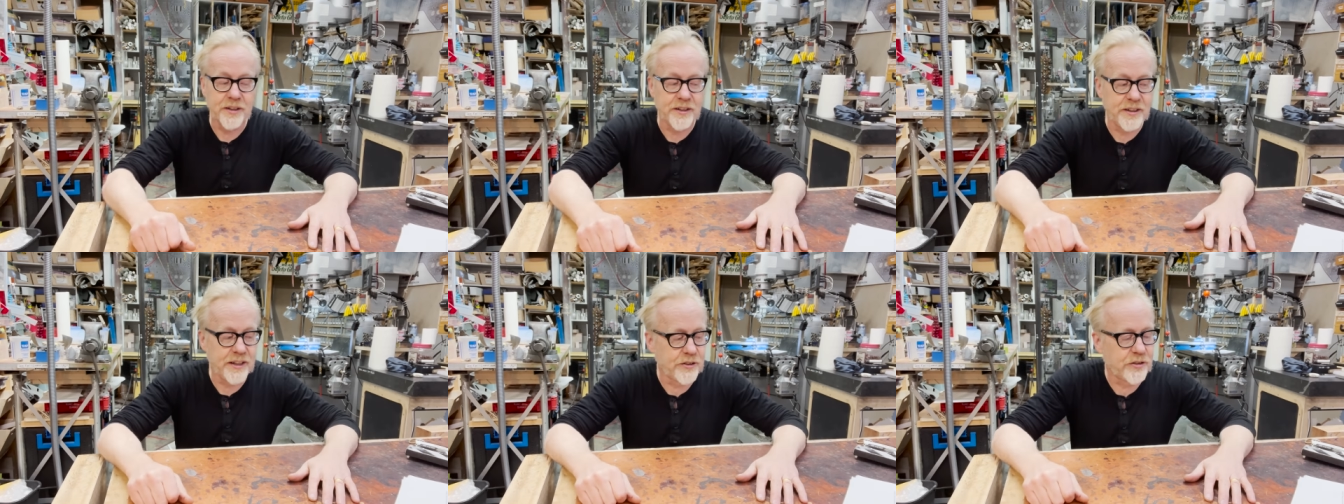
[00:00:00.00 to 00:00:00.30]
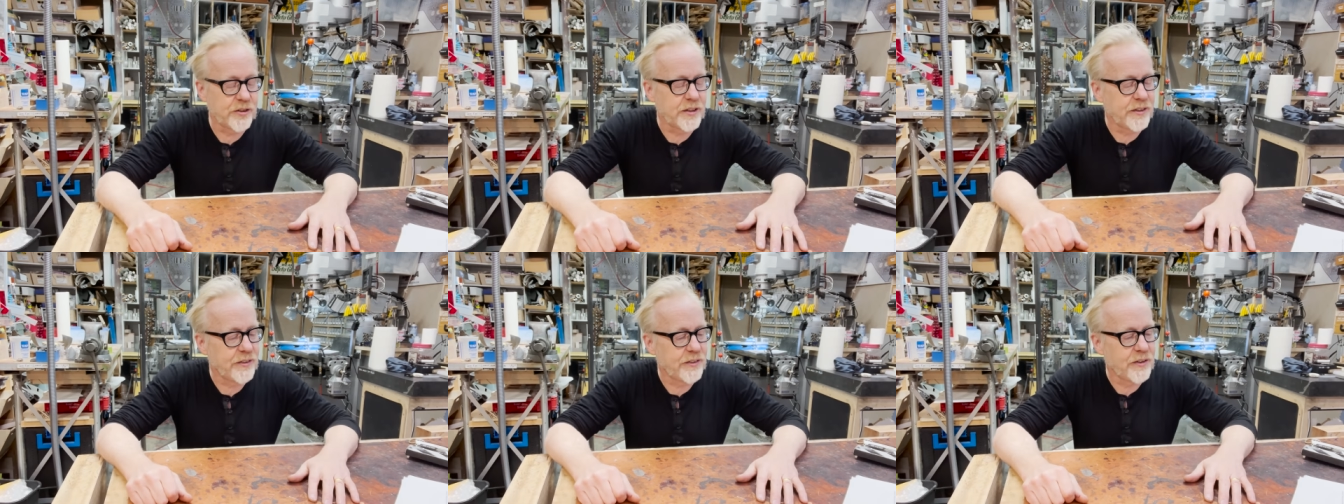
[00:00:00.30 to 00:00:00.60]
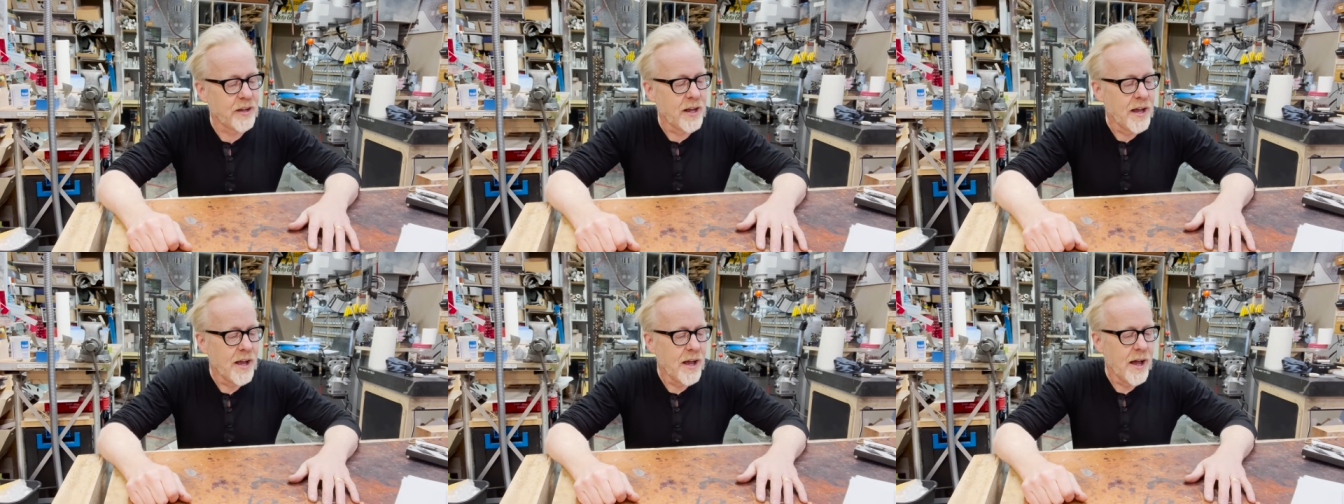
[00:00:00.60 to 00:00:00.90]
conditions.
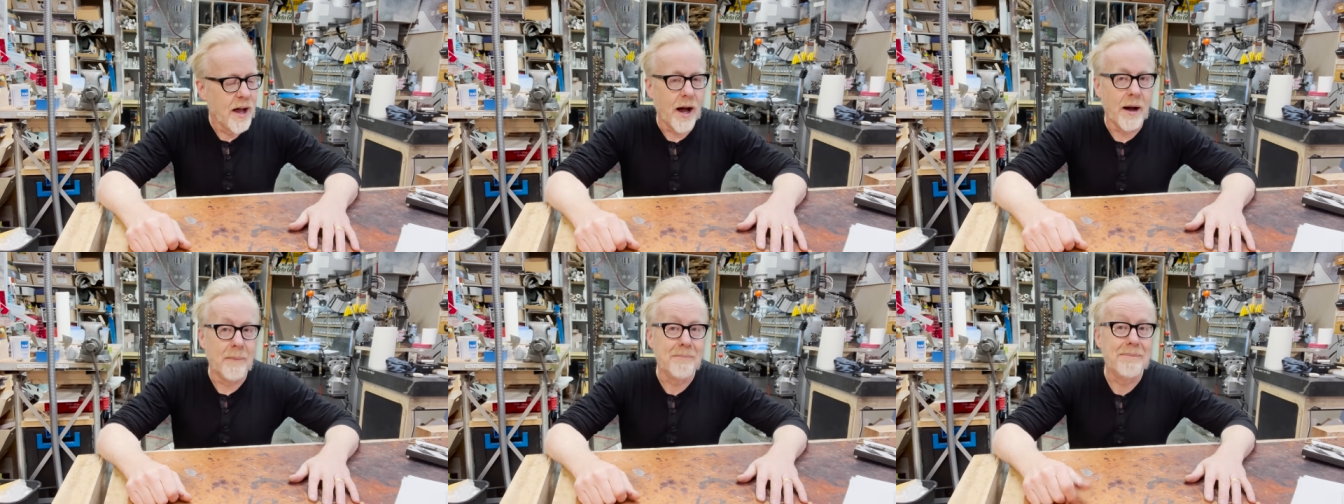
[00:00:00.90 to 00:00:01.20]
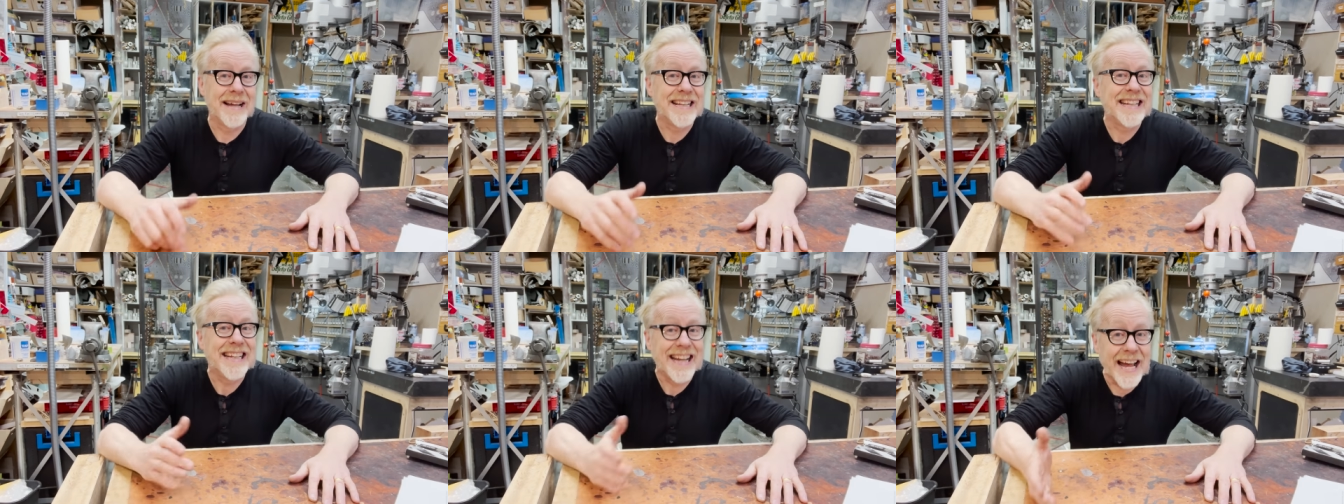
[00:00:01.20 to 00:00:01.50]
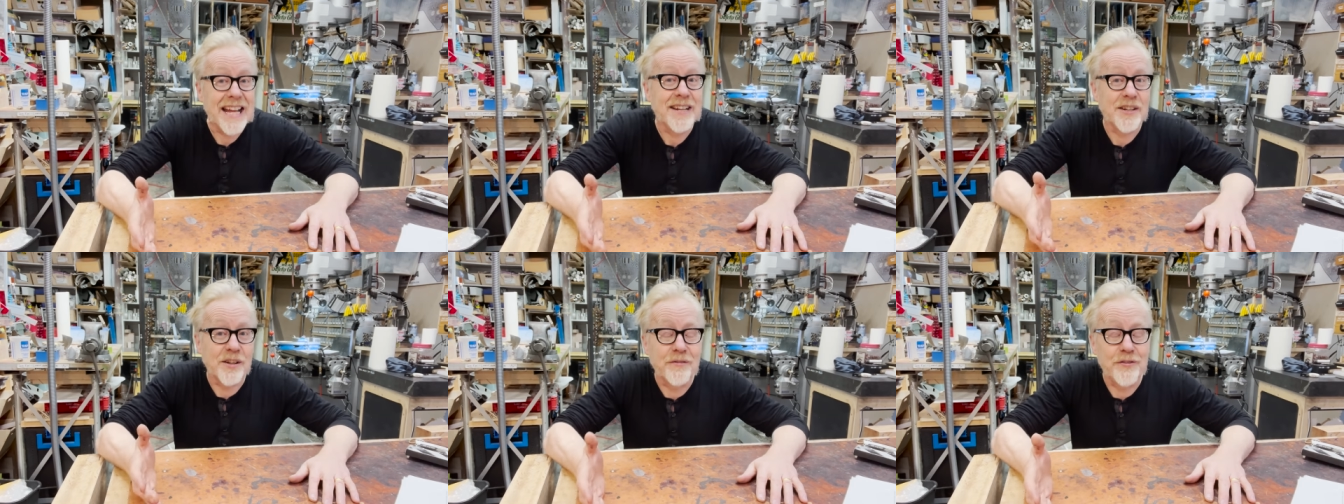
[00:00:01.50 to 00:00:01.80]
Um, by the
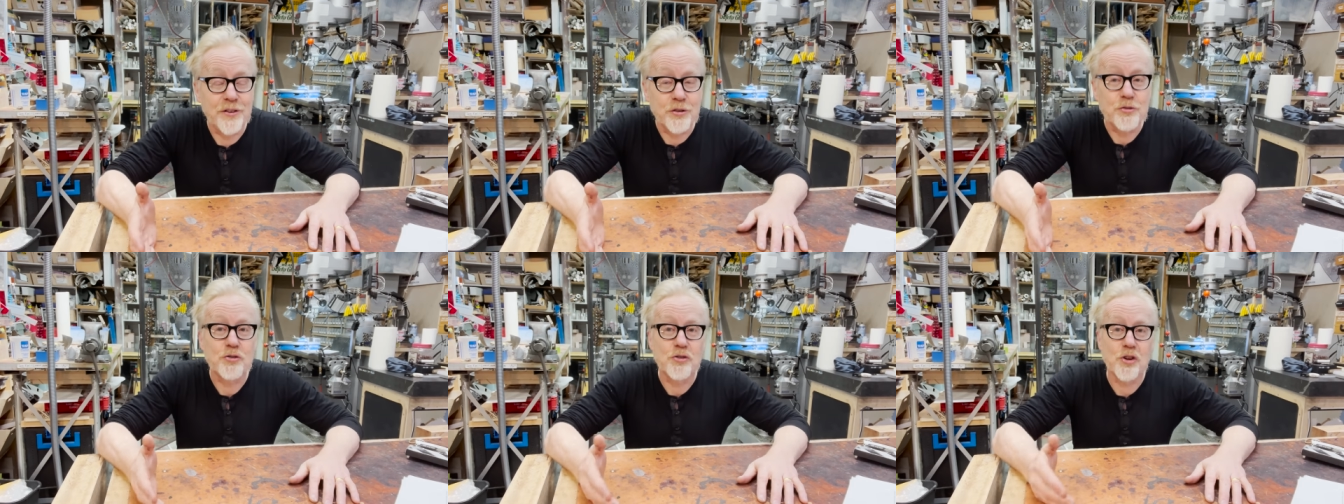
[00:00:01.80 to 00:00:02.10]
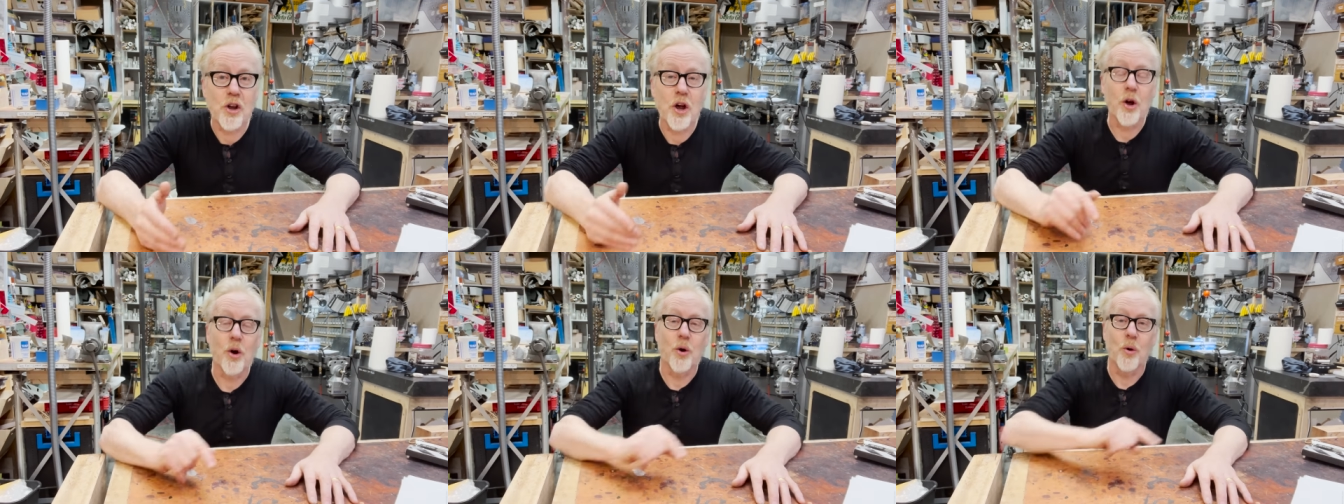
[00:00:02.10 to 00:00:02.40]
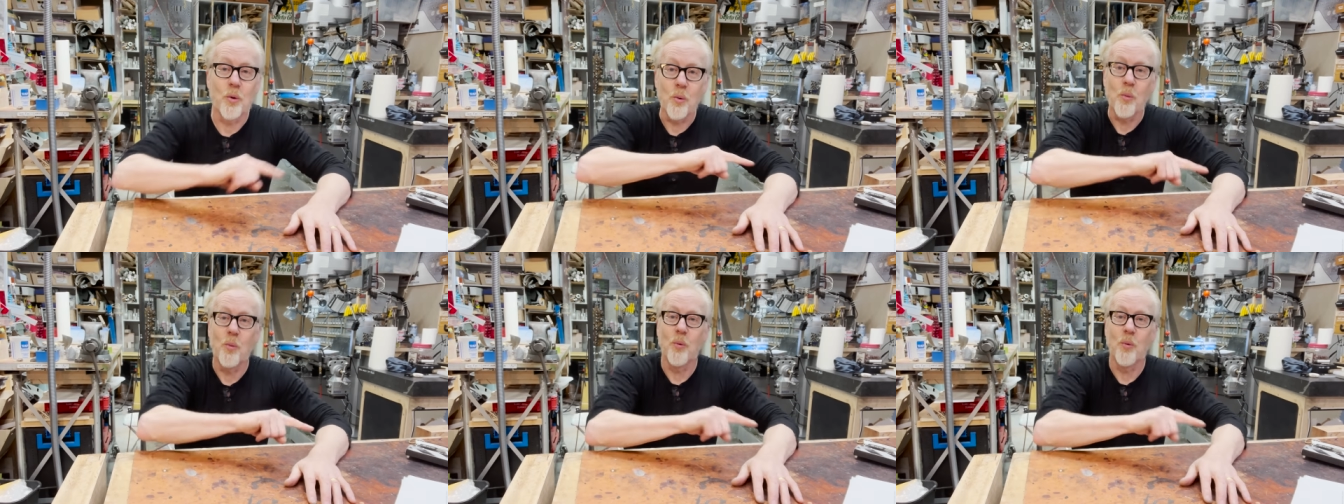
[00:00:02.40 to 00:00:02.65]
end of the show,